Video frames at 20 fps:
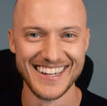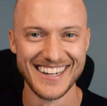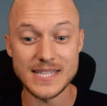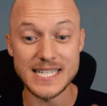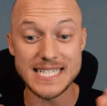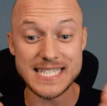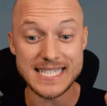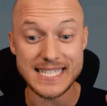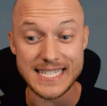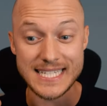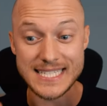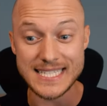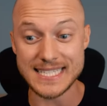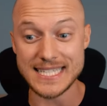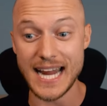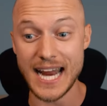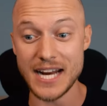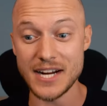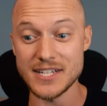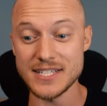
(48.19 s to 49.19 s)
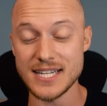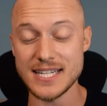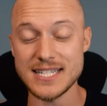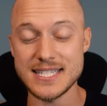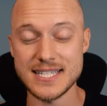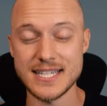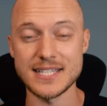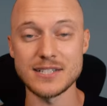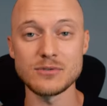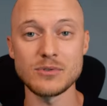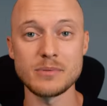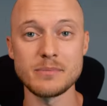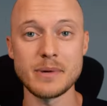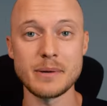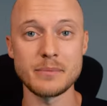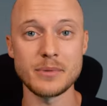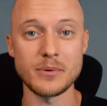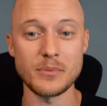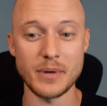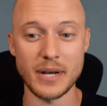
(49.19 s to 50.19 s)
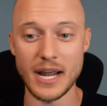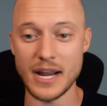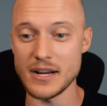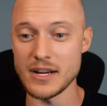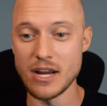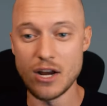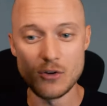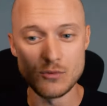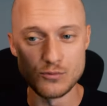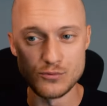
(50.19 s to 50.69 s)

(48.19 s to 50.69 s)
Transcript: This is insane because I still remember when I